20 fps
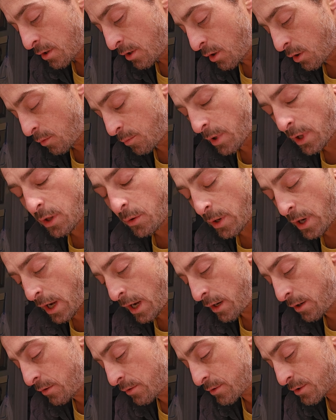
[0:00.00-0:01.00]
Oh, by the way,
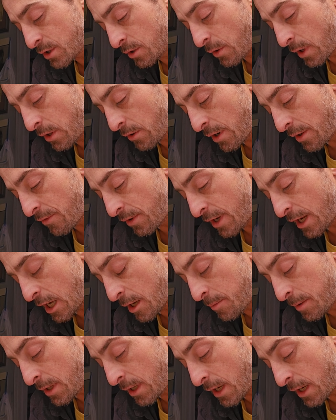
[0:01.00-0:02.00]
I don't have a
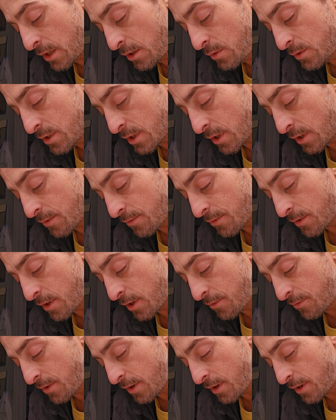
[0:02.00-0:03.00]
cap king. I use a
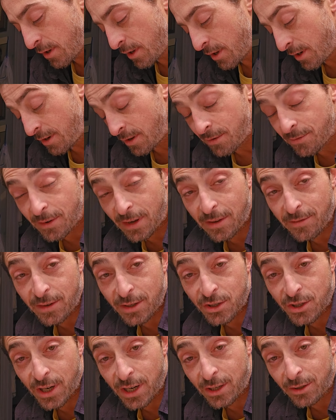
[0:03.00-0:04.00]

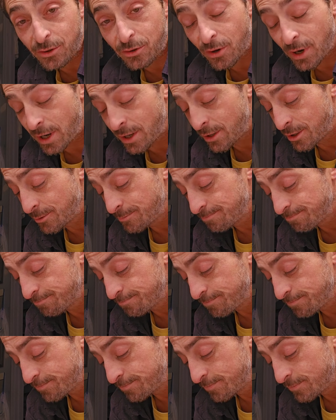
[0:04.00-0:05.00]
5-inch angle grinder.
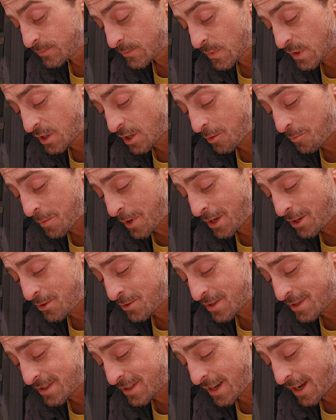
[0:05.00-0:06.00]
Something I
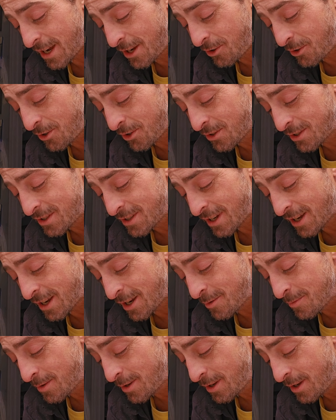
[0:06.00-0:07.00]
use in tile all the
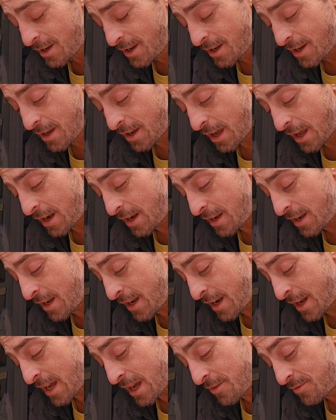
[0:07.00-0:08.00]
time. And
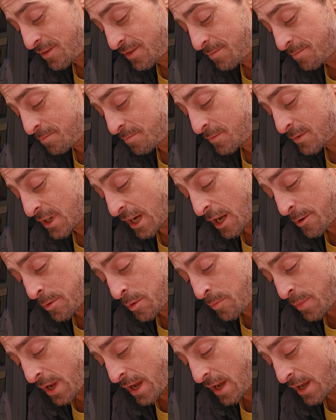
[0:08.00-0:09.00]
then I have
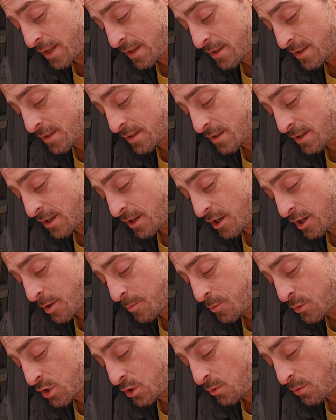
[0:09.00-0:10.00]
diamond pads up
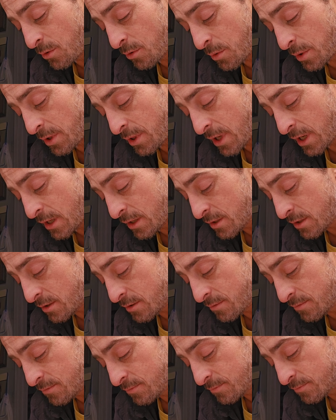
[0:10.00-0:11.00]
to 3000.
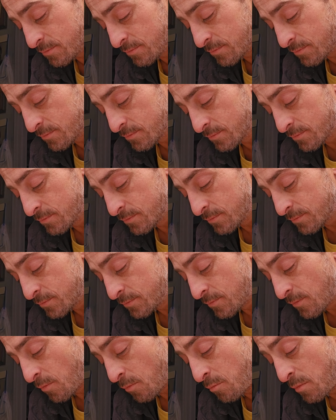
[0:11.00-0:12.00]

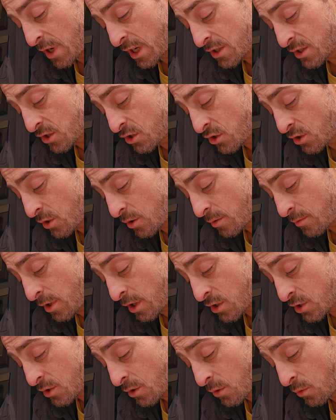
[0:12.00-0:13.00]
Makes
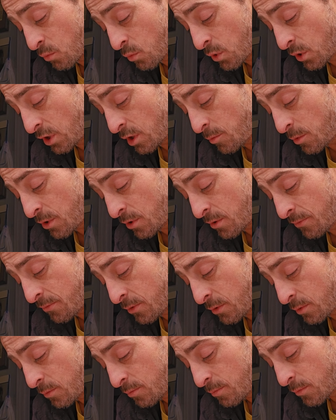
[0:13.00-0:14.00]
a stone really
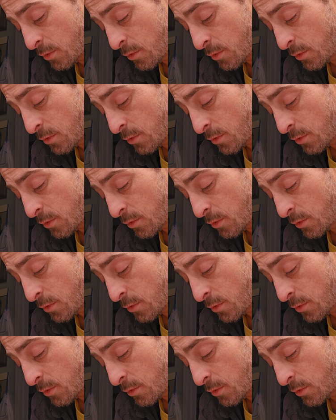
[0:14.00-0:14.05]
beautiful.